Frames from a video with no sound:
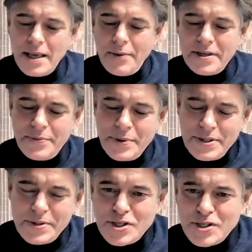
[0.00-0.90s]
Yeah,
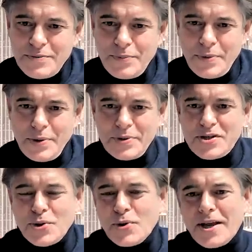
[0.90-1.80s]
we were
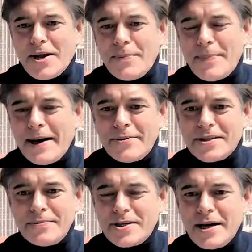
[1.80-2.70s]
just talking about
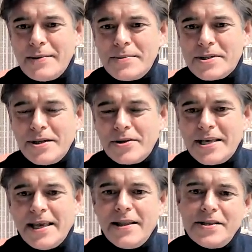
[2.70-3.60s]
sometimes,
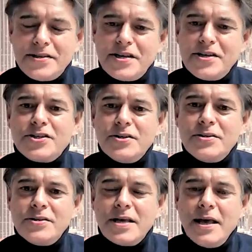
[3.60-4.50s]
taking
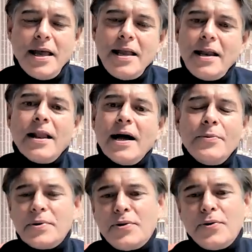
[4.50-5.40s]
decisions in
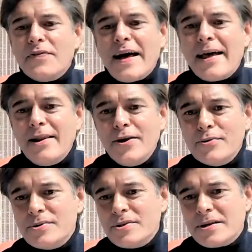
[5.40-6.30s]
line with your
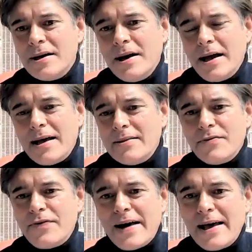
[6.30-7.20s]
values, and
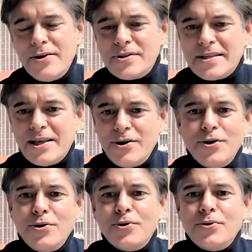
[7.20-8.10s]
the values that
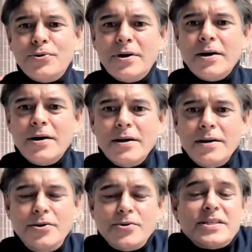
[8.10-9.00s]
you
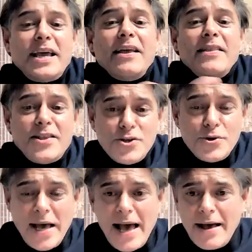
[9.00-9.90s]
say that
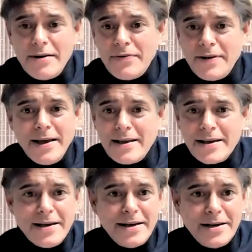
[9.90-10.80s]
you have, like